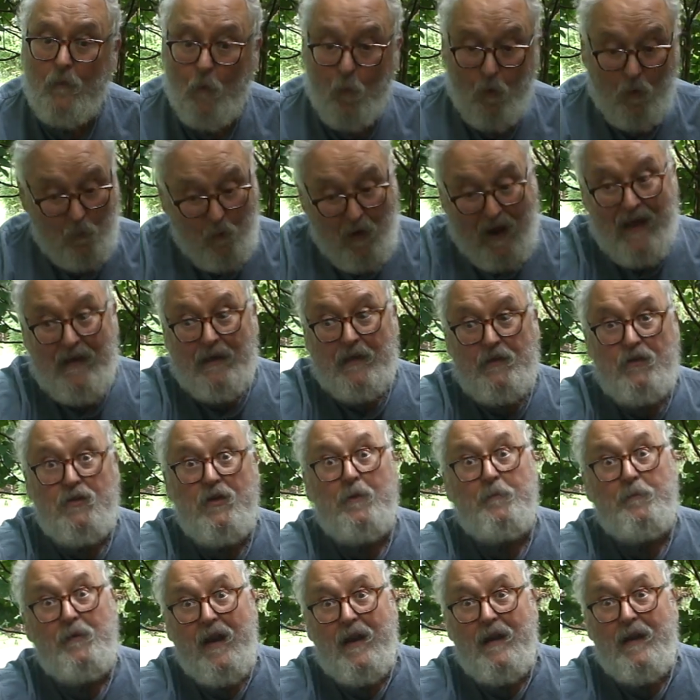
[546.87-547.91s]
Well, Wiley
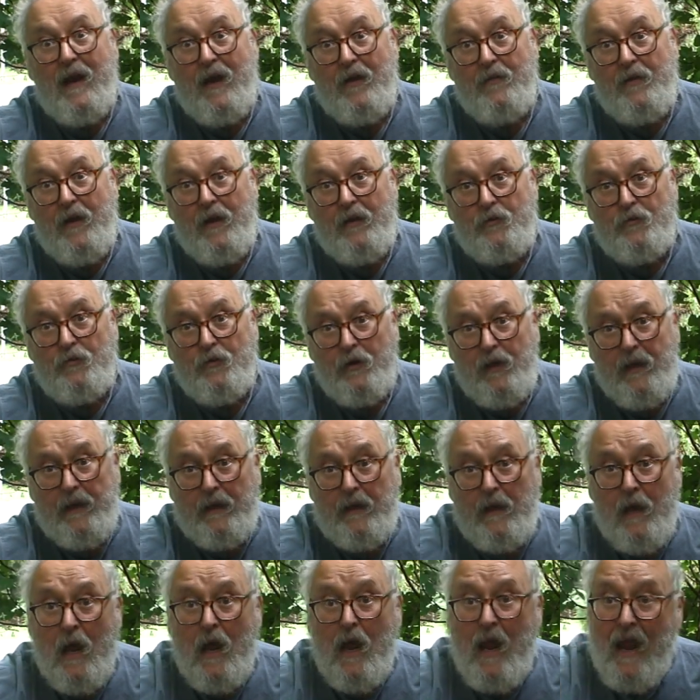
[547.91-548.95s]
jumped down out of that tree.